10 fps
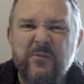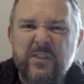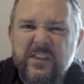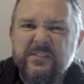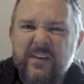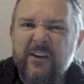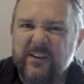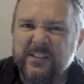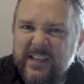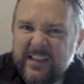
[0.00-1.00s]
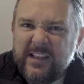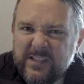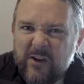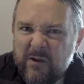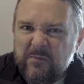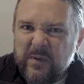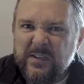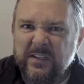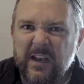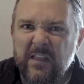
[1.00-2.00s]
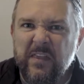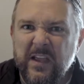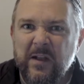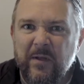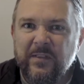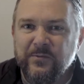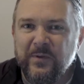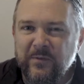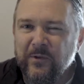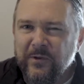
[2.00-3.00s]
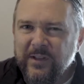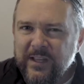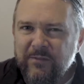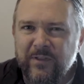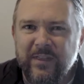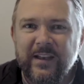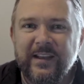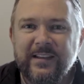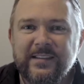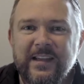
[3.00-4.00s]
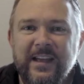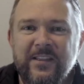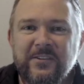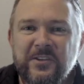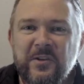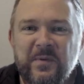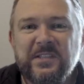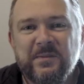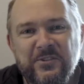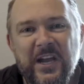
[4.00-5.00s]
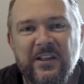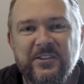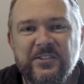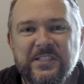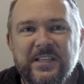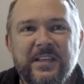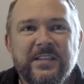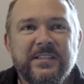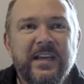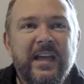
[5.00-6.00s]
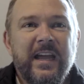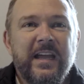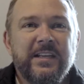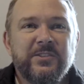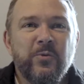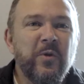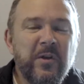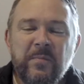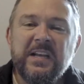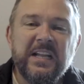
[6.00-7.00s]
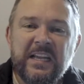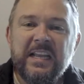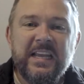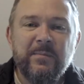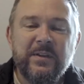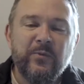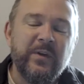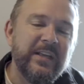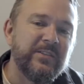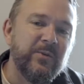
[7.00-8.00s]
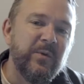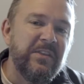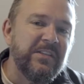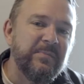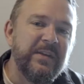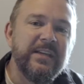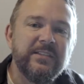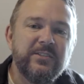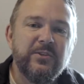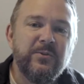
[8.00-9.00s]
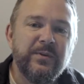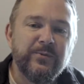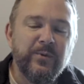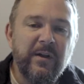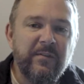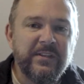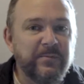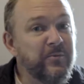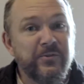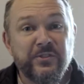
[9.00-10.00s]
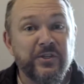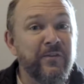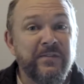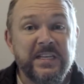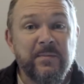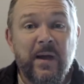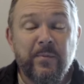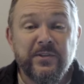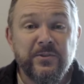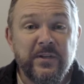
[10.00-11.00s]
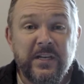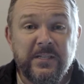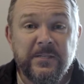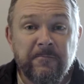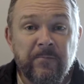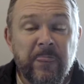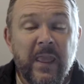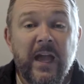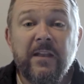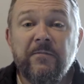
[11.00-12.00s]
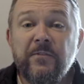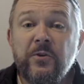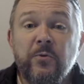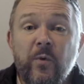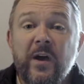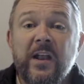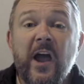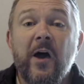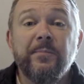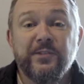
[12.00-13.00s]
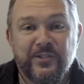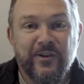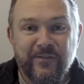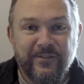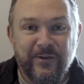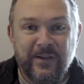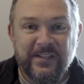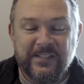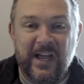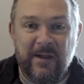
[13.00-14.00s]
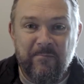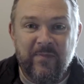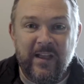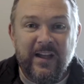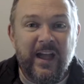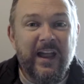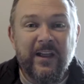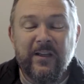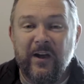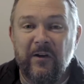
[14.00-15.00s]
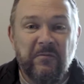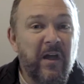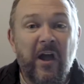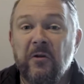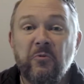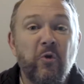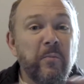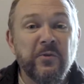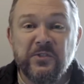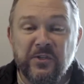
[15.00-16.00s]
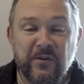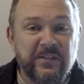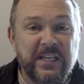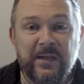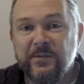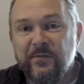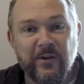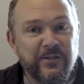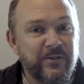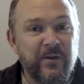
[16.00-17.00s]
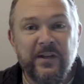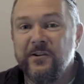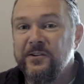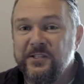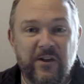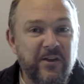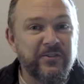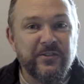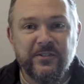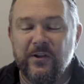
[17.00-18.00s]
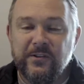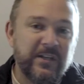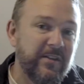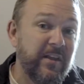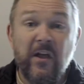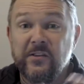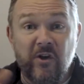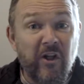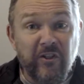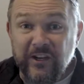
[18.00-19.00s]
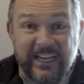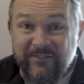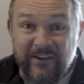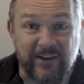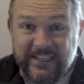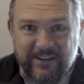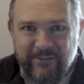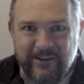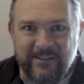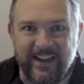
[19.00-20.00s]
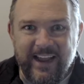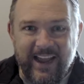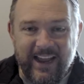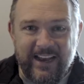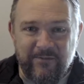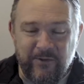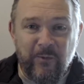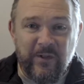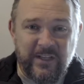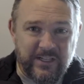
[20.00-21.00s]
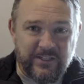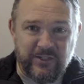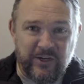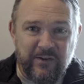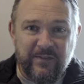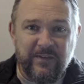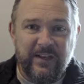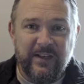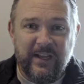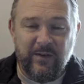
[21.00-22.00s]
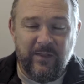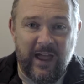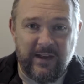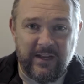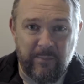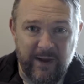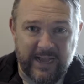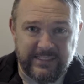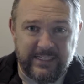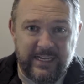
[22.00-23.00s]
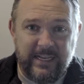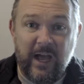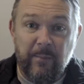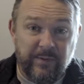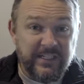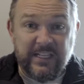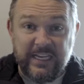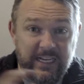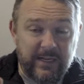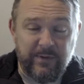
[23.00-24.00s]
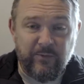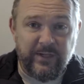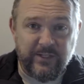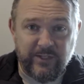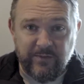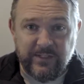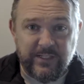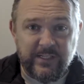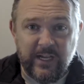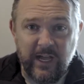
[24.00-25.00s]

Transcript: with this virus. Like that's how I've been kind of thinking about this. We've learned to live with it. There's going to be some challenges in this. And so we're going to be cleaning in between. So what this means too is we're having some new serve team opportunities. And if you want to help serve during this time, our normal serve team as far as greeters and ushers and all this kind of thing, it's all looking very different. And if you're willing to serve in that capacity and help us clean in between services,